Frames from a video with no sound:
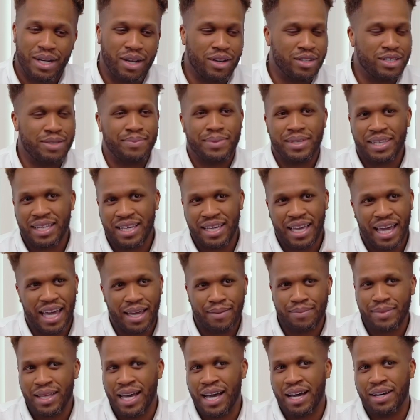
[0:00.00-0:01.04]
ultimately
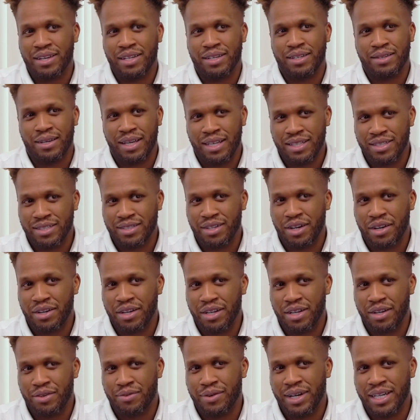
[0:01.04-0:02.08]
came down and
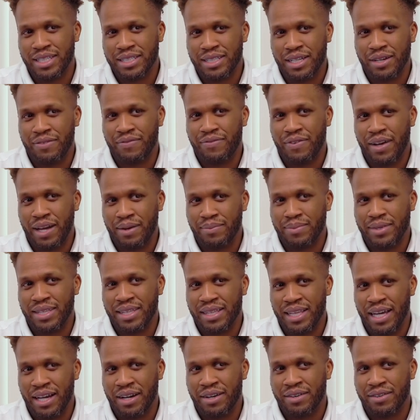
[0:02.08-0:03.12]
started and raised their family
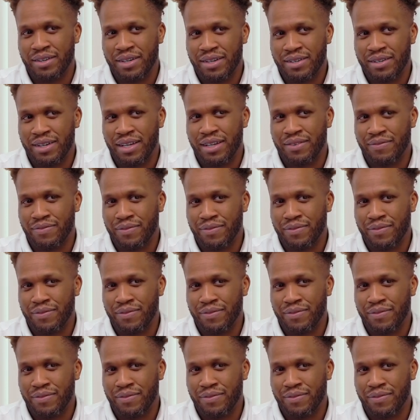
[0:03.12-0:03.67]
there in